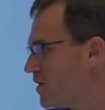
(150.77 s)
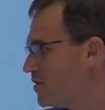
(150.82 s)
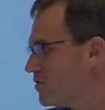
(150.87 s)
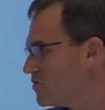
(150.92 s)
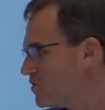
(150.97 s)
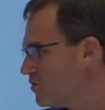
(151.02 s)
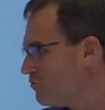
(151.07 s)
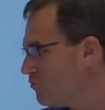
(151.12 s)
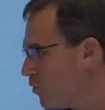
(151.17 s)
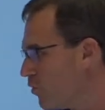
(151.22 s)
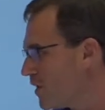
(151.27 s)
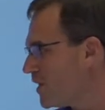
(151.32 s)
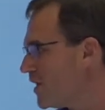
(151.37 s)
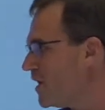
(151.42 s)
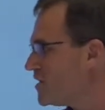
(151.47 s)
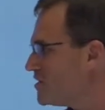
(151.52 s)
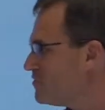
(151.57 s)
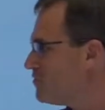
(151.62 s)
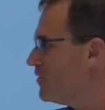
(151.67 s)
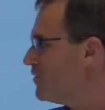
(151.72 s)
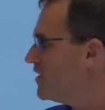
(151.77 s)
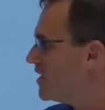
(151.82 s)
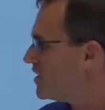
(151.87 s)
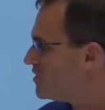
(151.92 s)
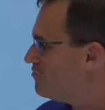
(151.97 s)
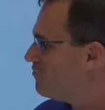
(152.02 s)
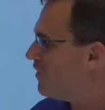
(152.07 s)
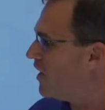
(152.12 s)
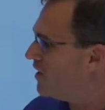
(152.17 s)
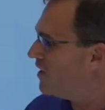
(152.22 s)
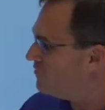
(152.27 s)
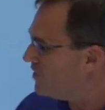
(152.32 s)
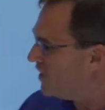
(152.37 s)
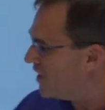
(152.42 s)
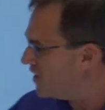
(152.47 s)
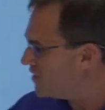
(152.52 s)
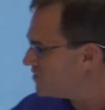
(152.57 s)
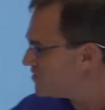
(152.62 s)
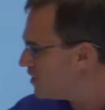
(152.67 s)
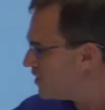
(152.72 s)
Here's the forecast for the next five
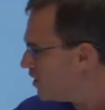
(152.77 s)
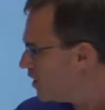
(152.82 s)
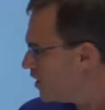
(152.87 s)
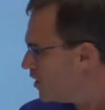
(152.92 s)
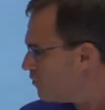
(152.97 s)
days.